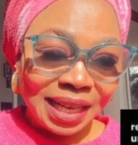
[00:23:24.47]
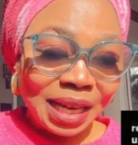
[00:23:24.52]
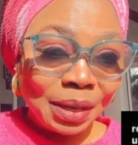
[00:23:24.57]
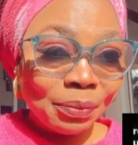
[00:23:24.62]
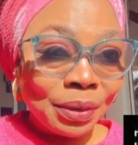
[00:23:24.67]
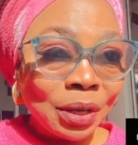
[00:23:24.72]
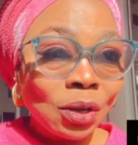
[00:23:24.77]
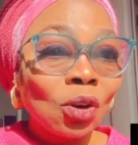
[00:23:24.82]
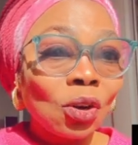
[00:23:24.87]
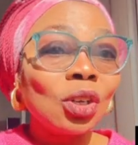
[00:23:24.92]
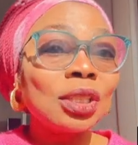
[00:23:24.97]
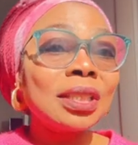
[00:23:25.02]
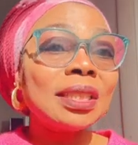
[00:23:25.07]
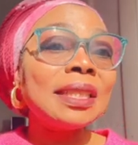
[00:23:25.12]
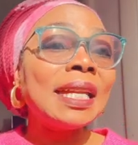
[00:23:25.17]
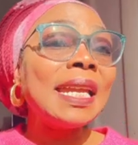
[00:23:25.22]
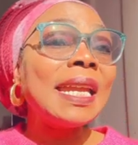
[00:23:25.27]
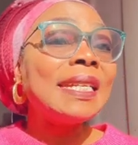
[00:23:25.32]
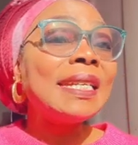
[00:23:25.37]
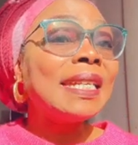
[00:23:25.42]
Because
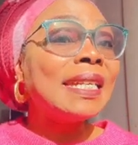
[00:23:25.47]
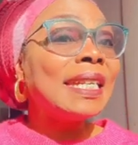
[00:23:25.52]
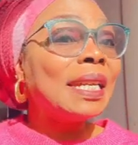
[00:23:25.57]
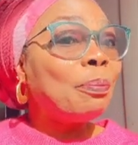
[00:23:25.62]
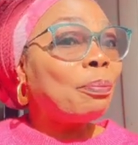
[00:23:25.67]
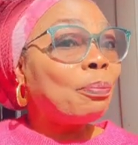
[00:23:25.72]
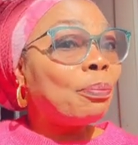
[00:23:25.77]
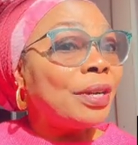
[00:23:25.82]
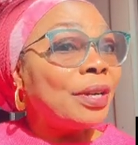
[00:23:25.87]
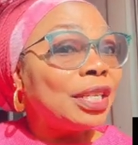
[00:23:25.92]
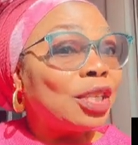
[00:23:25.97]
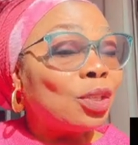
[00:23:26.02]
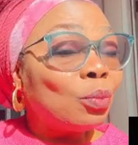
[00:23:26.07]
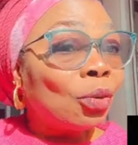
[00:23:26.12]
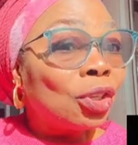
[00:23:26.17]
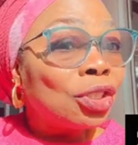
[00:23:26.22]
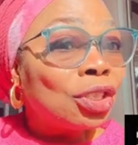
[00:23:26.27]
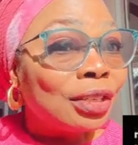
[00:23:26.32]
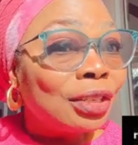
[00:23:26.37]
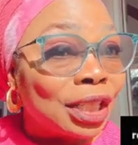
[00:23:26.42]
they didn't preach
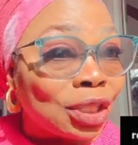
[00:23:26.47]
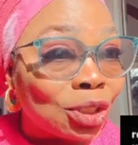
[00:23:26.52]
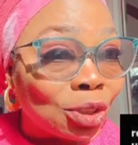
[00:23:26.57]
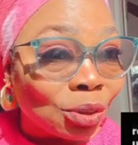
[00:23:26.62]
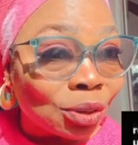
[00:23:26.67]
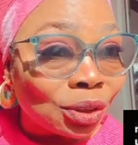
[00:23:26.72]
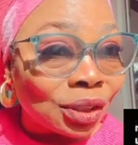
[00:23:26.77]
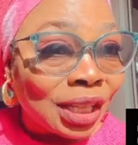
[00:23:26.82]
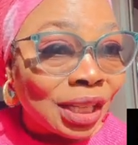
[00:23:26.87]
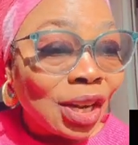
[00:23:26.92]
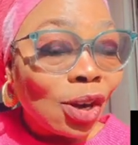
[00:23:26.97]
moderation.